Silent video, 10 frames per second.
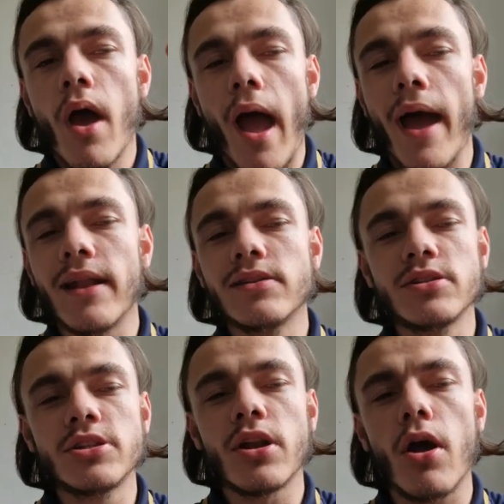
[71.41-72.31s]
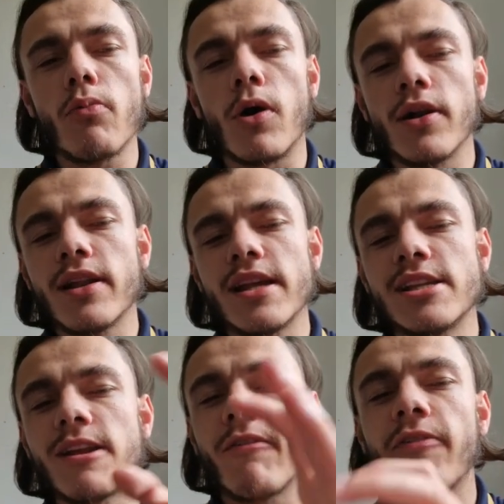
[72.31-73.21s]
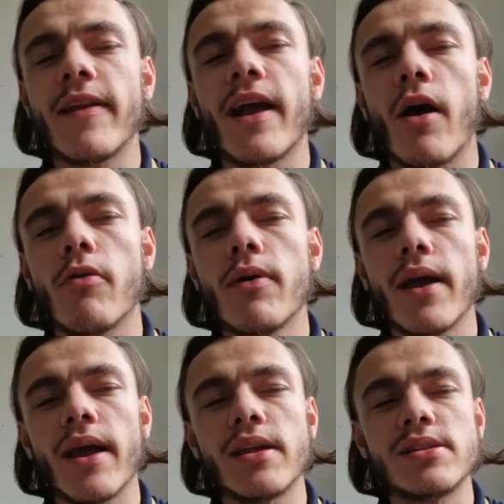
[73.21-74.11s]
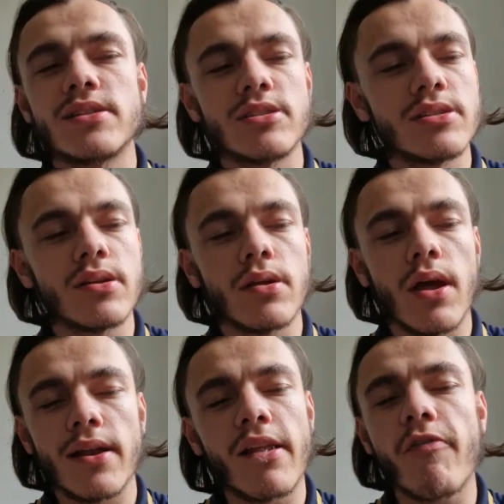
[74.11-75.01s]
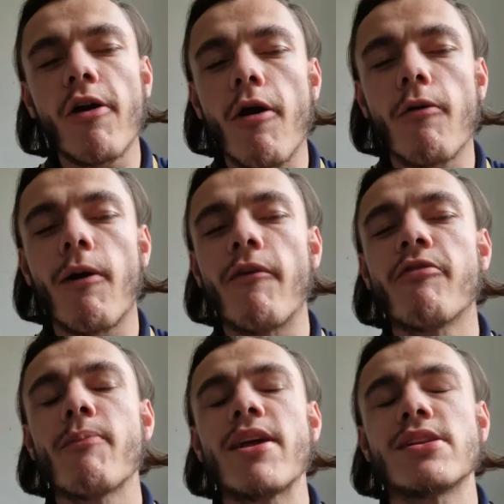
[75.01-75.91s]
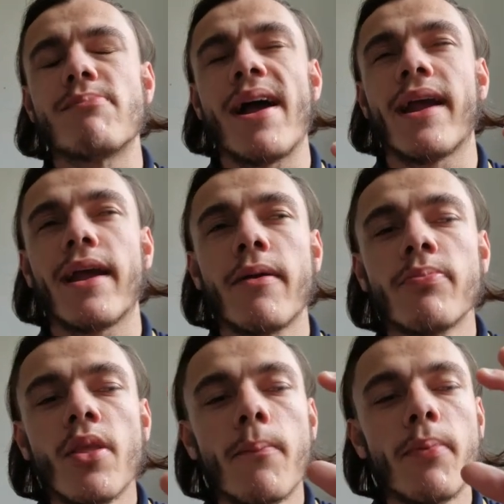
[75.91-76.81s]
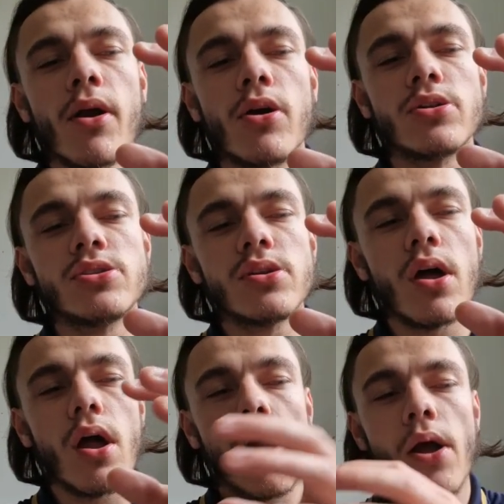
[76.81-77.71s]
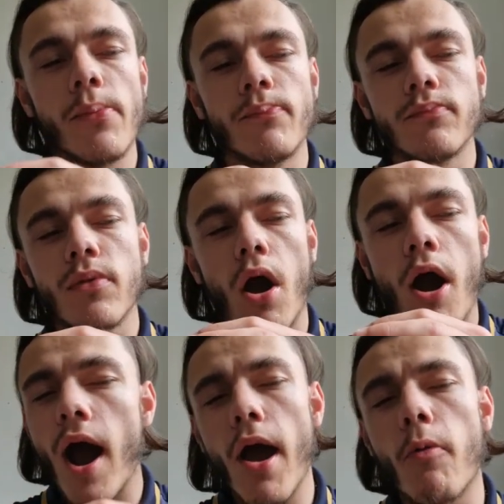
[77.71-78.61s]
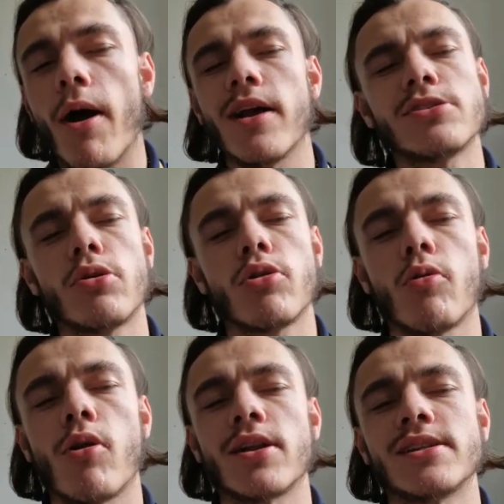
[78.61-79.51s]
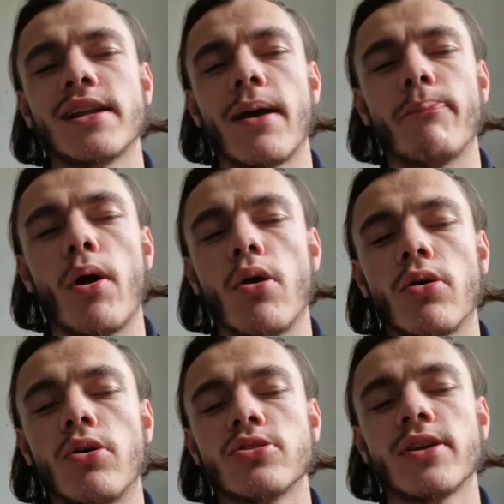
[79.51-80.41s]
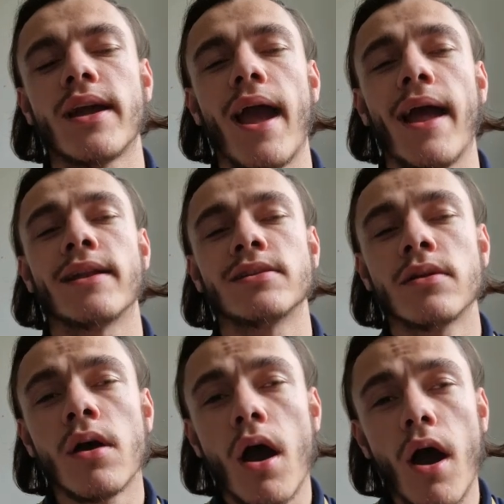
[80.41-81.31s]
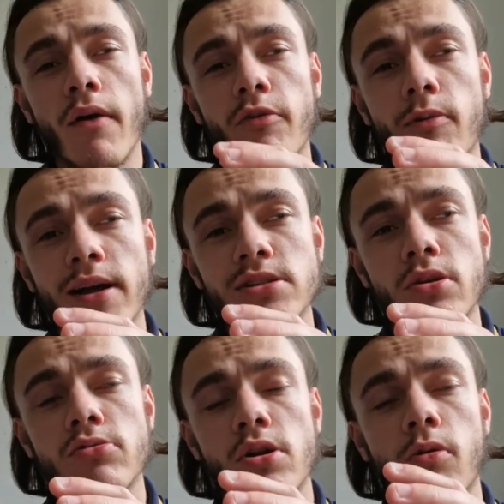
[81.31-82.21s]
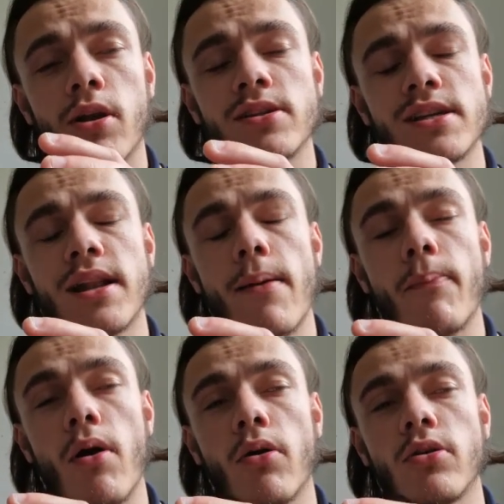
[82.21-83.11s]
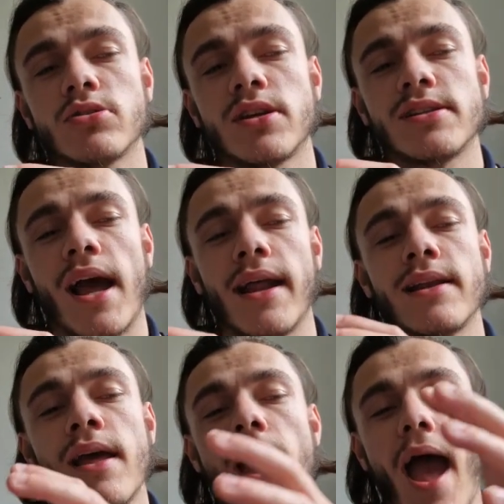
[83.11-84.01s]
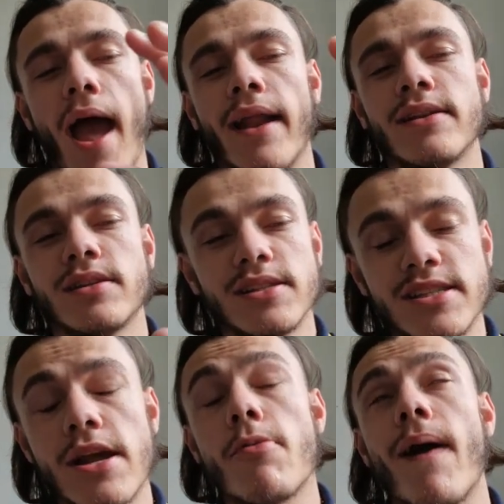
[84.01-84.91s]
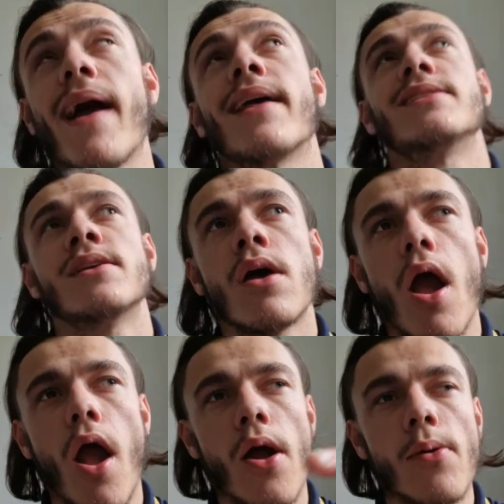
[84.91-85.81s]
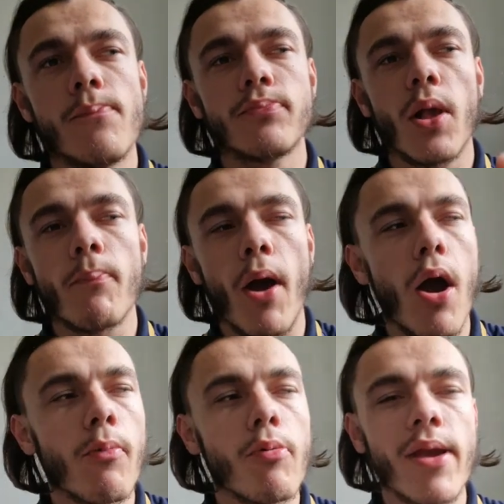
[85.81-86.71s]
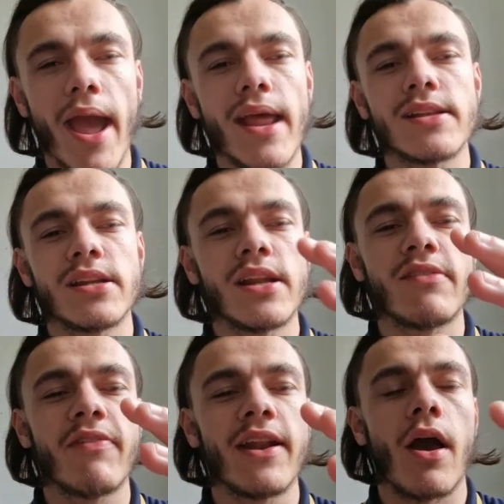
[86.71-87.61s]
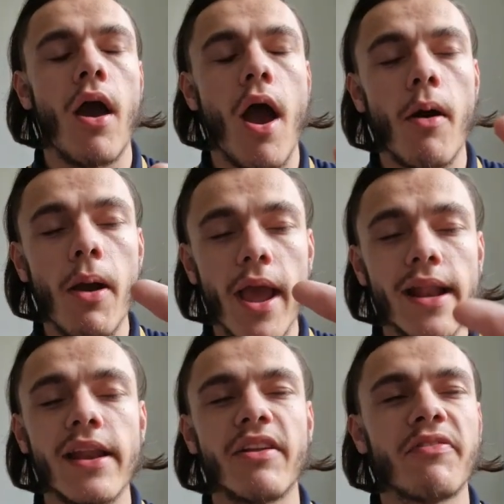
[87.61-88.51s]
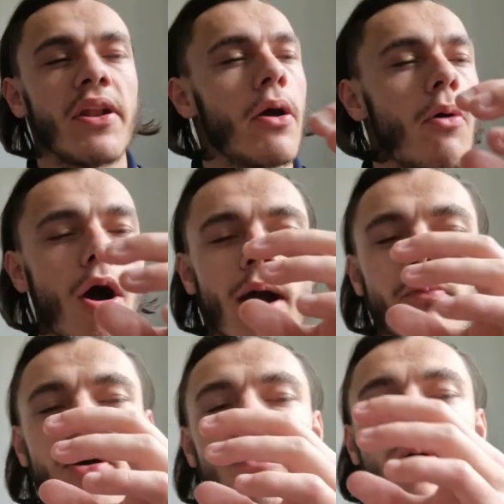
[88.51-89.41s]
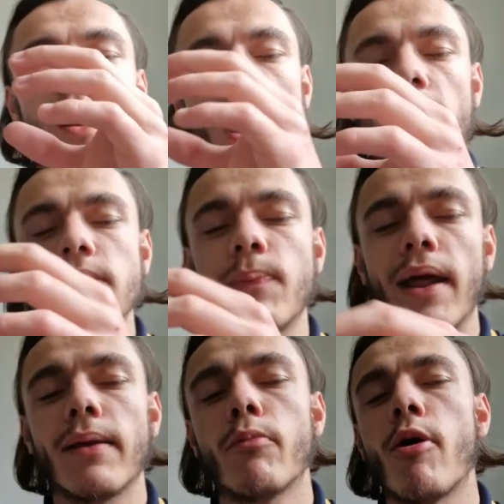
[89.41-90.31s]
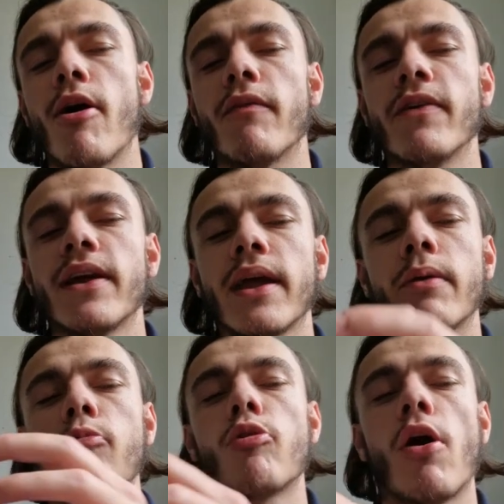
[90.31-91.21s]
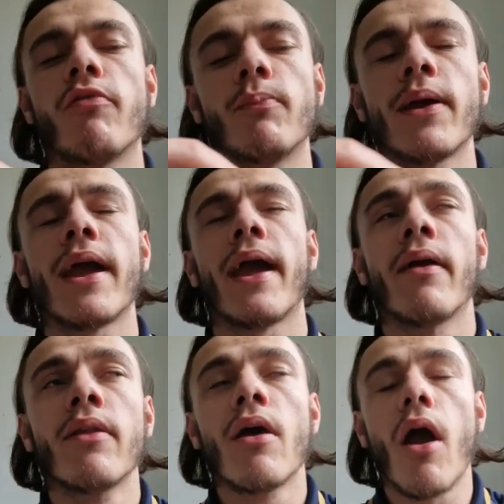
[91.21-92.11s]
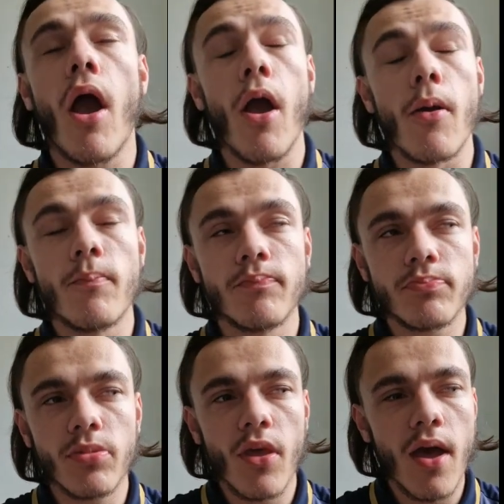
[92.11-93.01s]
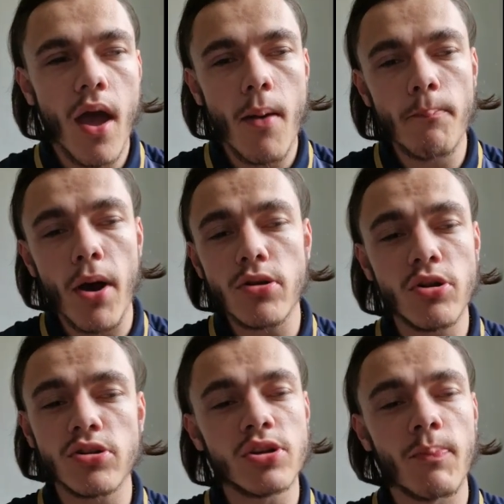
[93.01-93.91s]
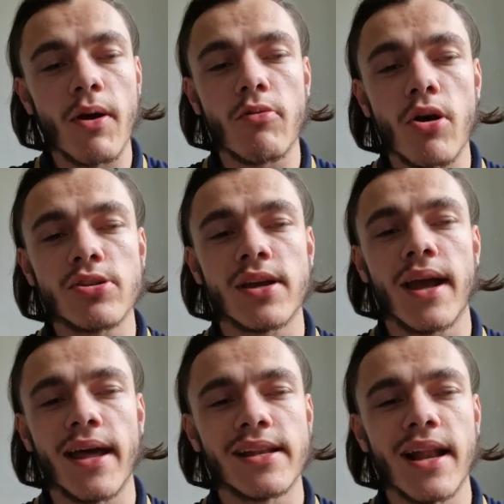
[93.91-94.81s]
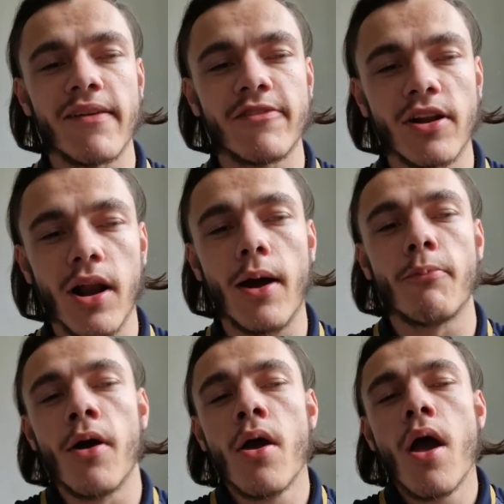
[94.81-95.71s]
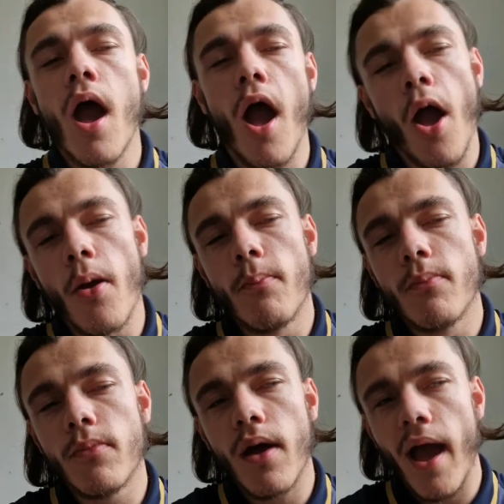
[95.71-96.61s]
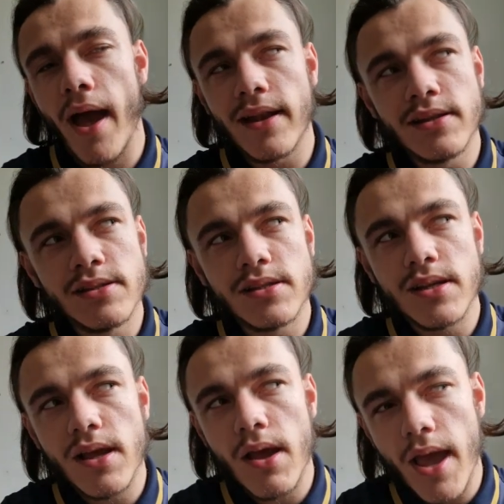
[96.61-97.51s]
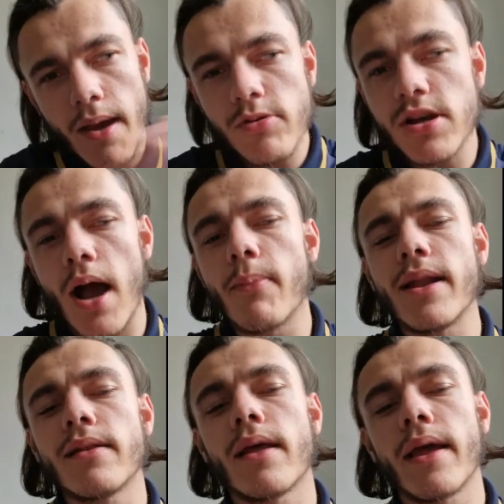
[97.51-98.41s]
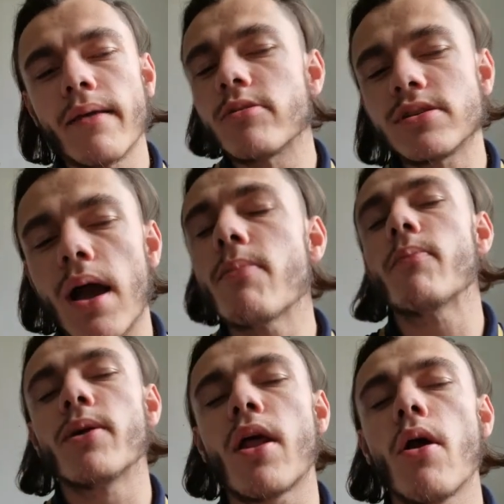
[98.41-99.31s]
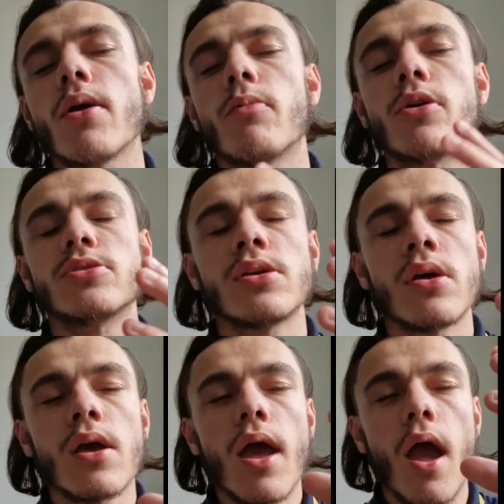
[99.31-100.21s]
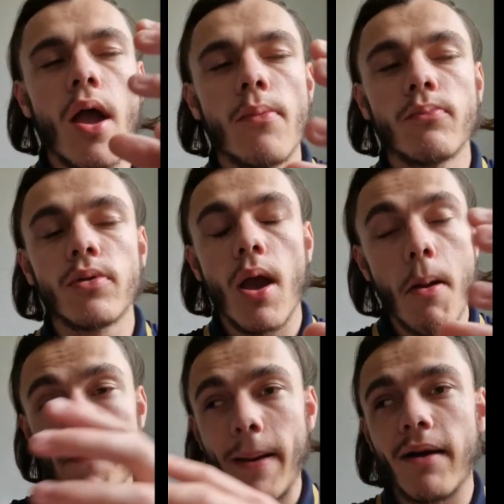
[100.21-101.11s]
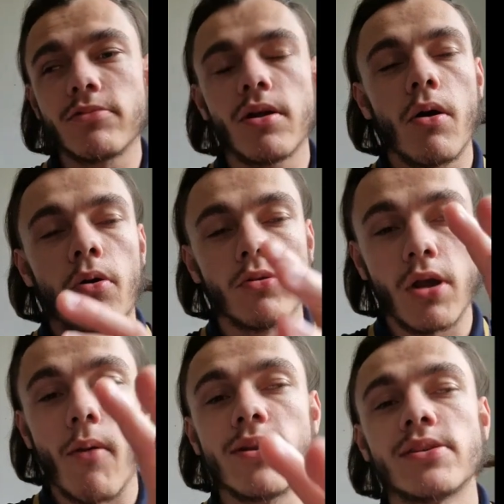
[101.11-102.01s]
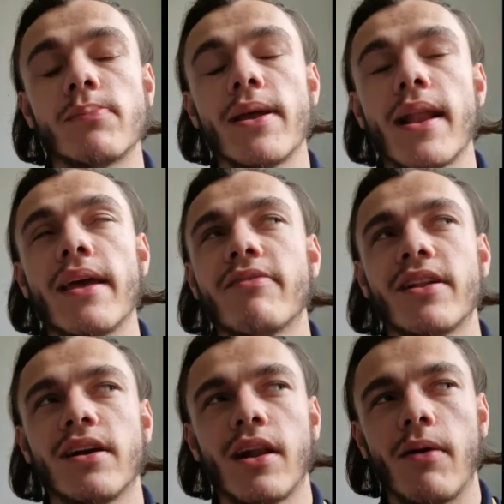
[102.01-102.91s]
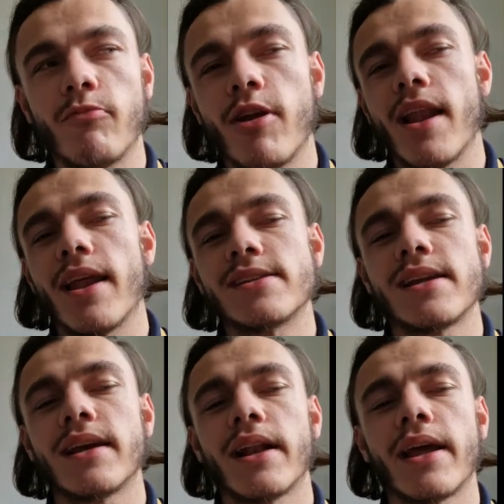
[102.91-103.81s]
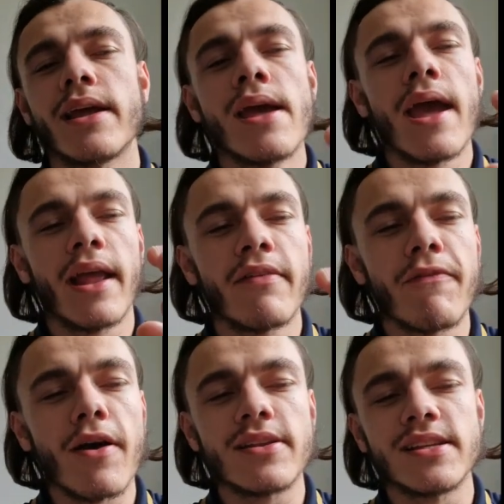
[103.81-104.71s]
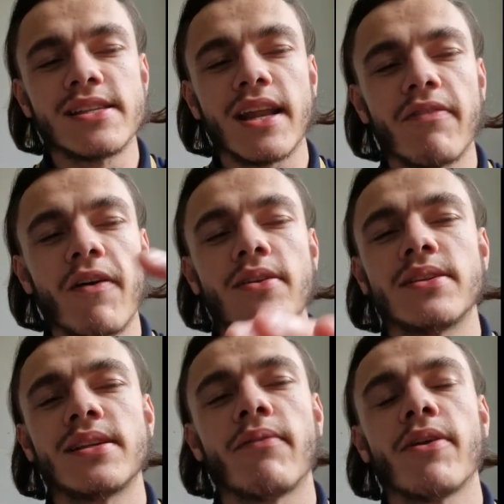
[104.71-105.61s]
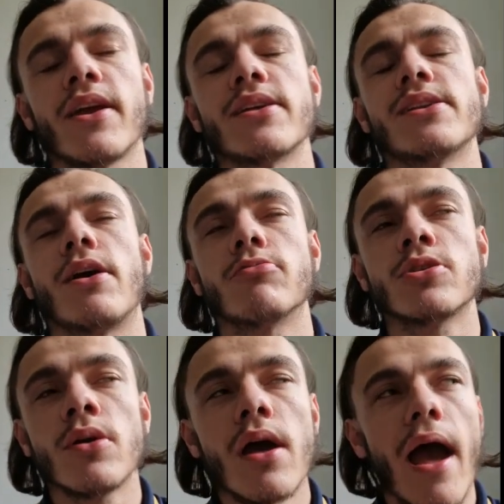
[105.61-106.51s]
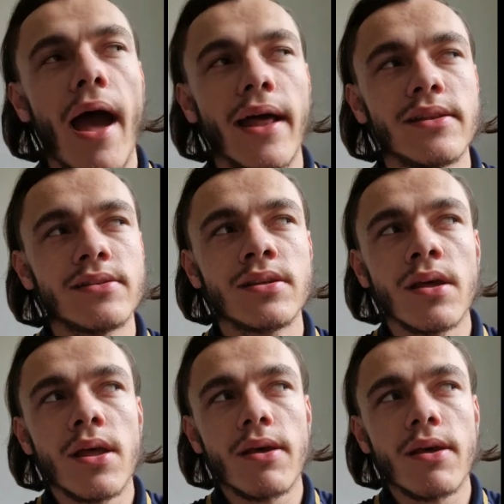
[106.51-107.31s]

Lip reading: And you know what? This video is a difficult one for me to make because I always knew the quality that Barkowski had. I've always knew the quality that Barkowski's had and still has. But I will get into this video. In this video, I will explain where I think he will go from here. Bartosz Białkowski has left the club. And it was coming. It was coming. We know it was about or going to be leaving the club realistically. He's 36, 37 years old, and